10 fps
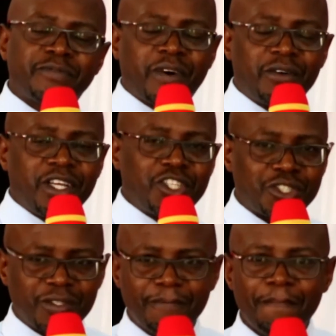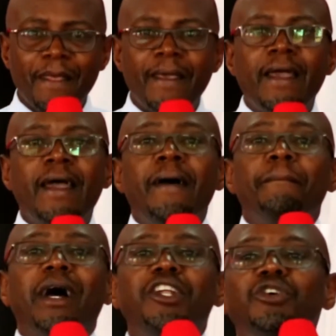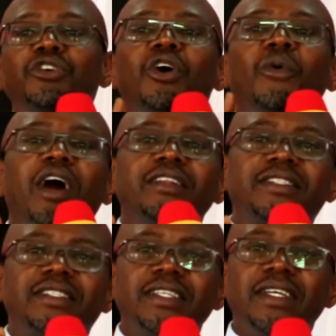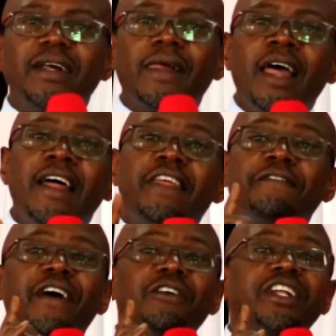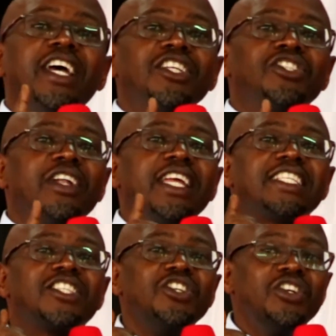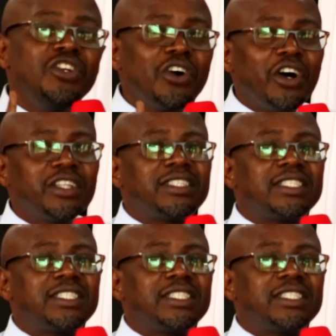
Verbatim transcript: foundation. But do you know what? The foundation is not